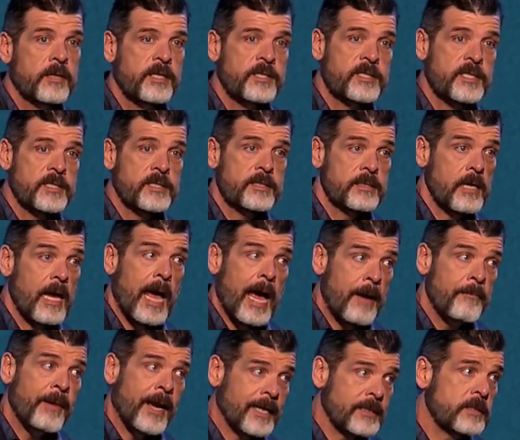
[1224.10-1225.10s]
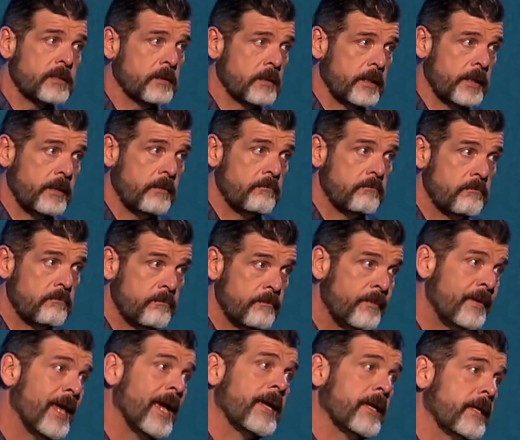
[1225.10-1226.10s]
He says, I'm actually
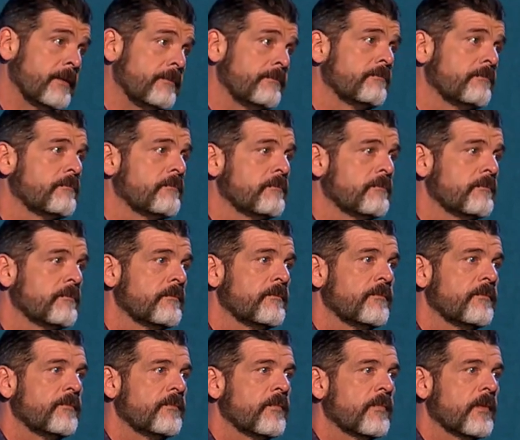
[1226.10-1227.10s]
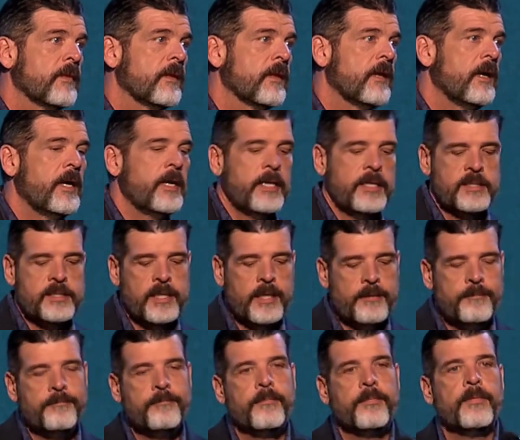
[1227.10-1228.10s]
naked. And he
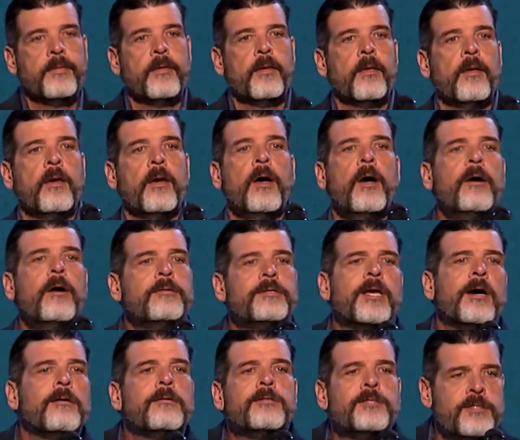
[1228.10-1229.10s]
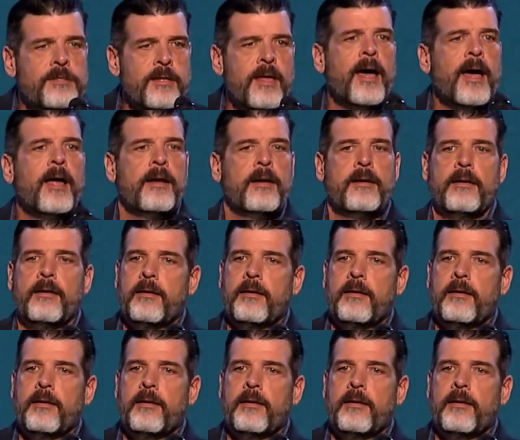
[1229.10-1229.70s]
said, who told you that?